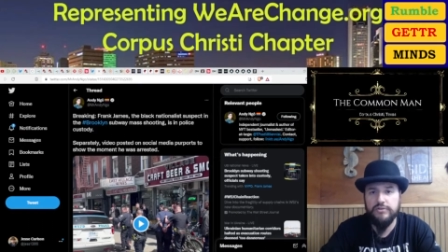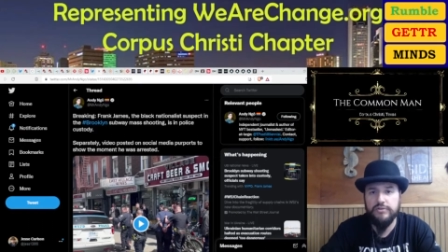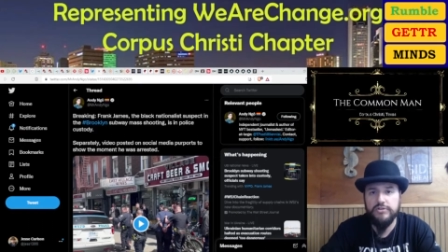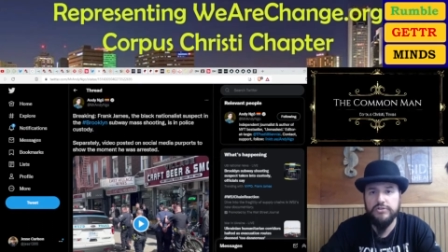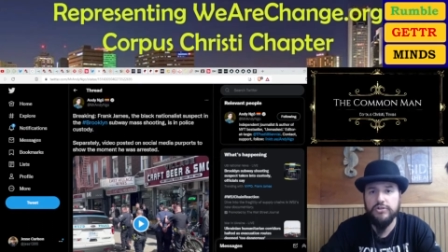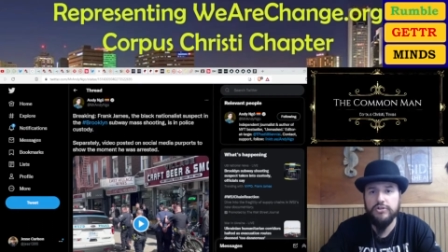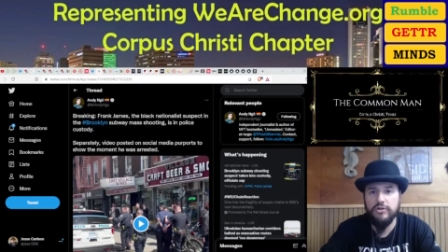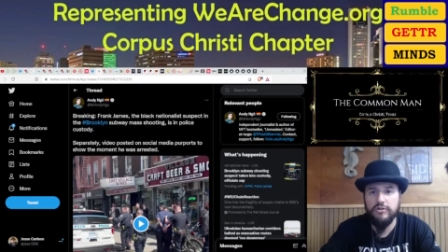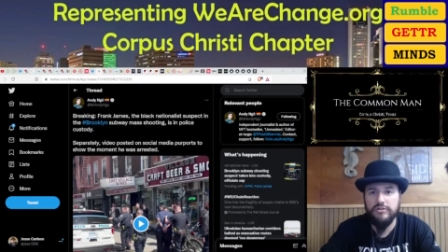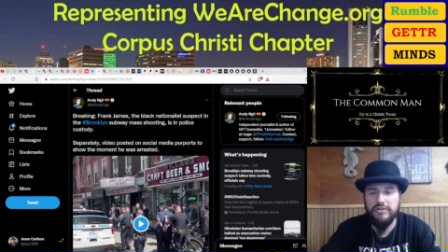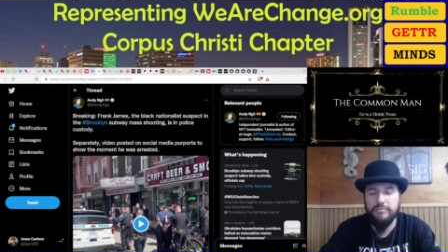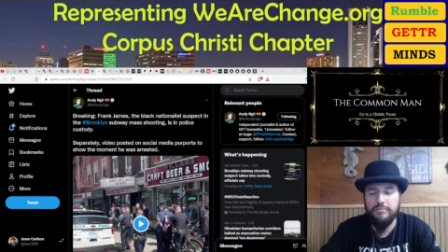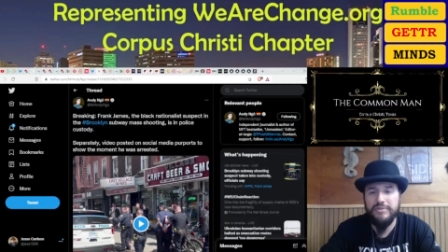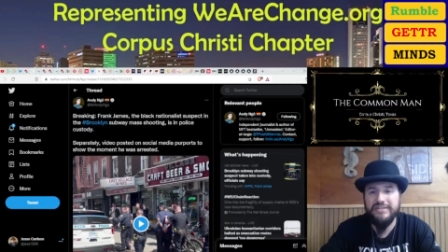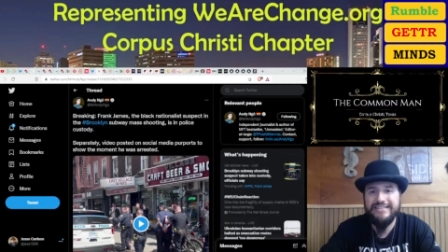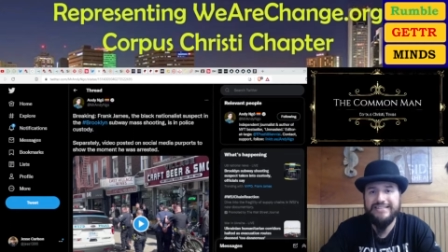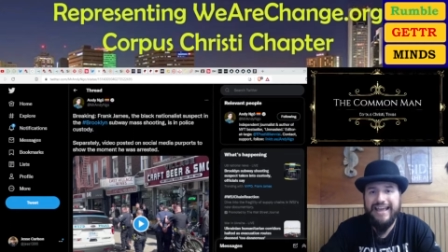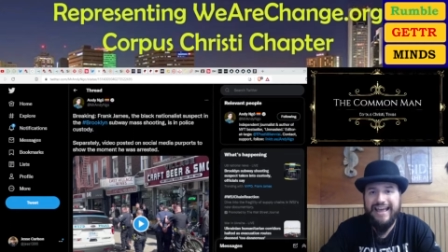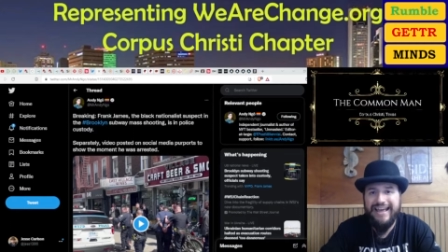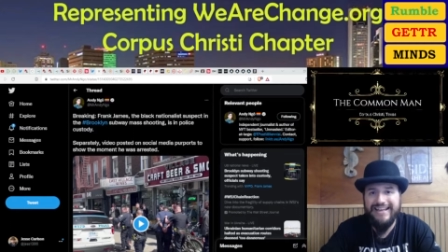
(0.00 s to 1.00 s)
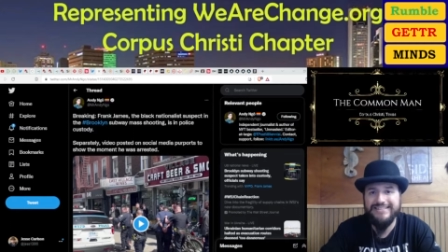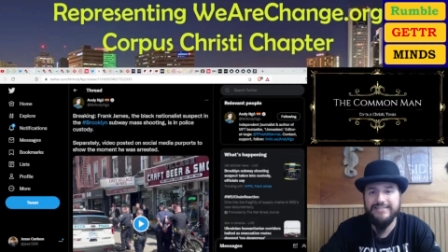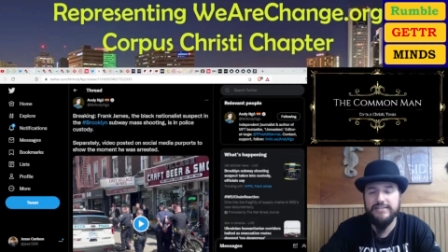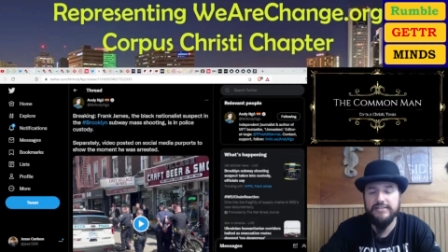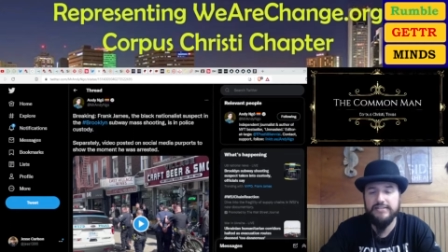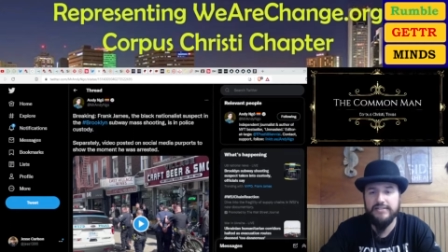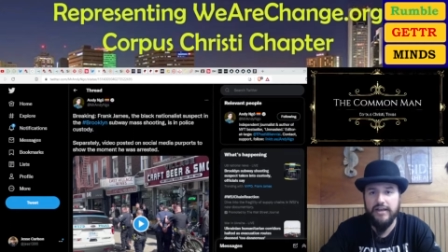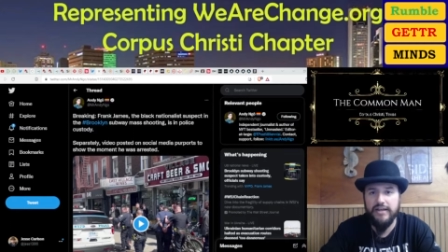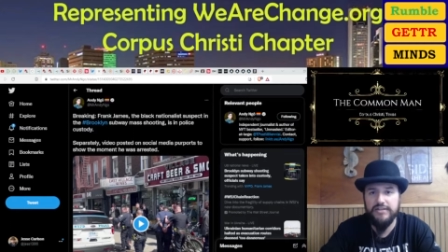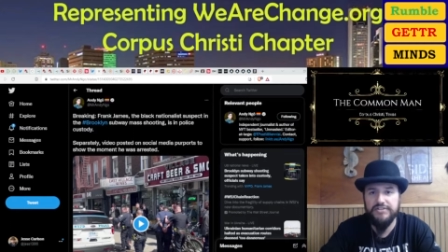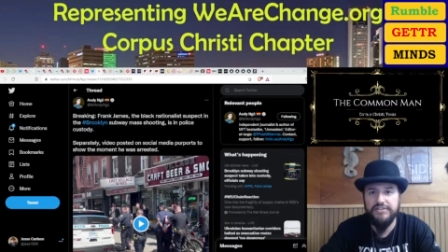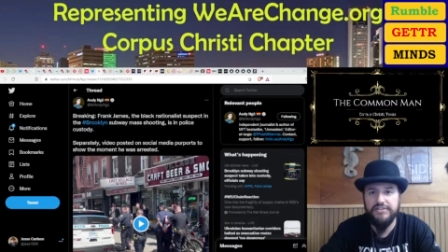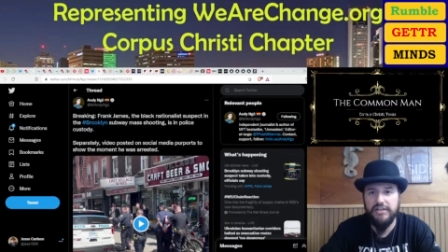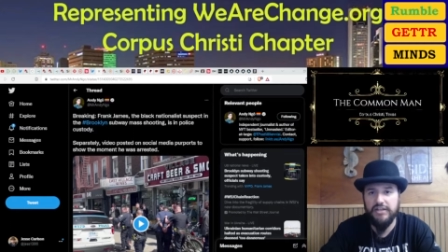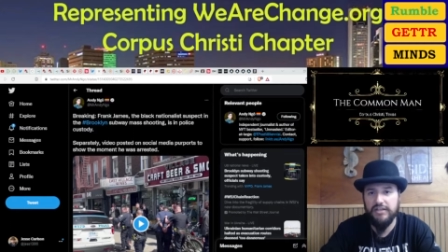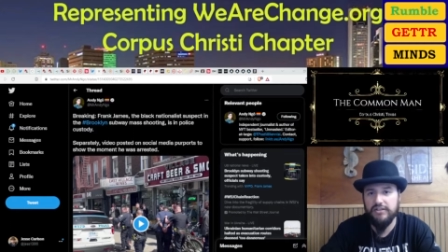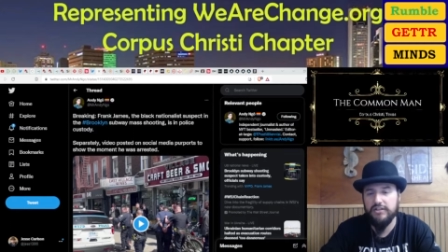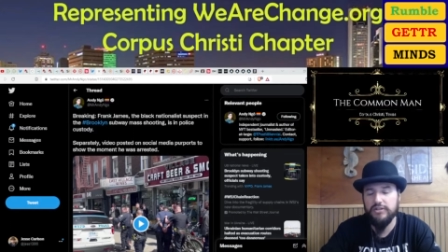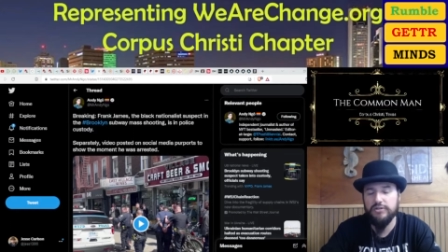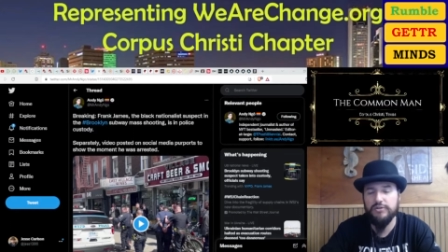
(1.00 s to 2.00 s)
that is currently metastasizing
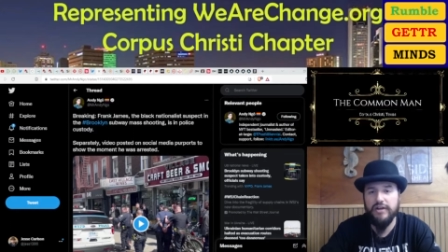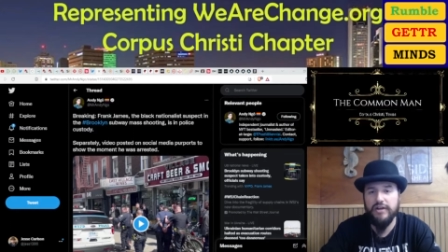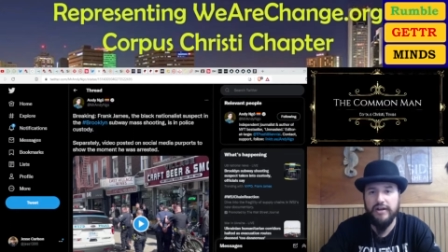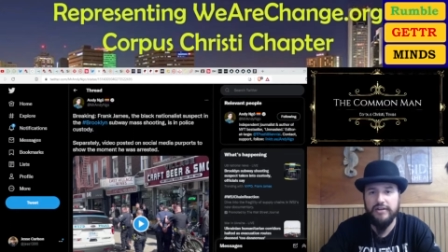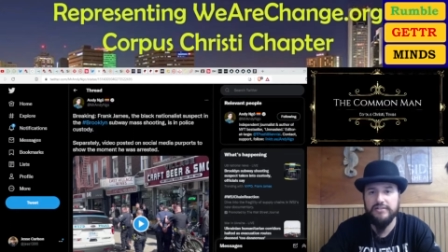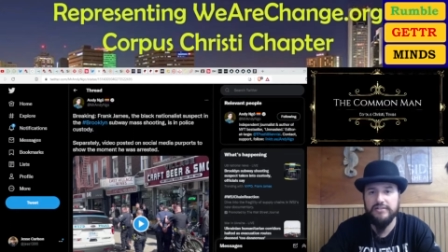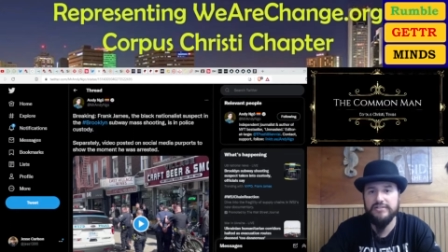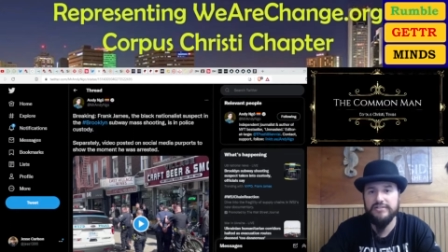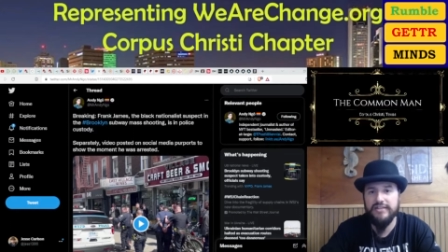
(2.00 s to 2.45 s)
in the United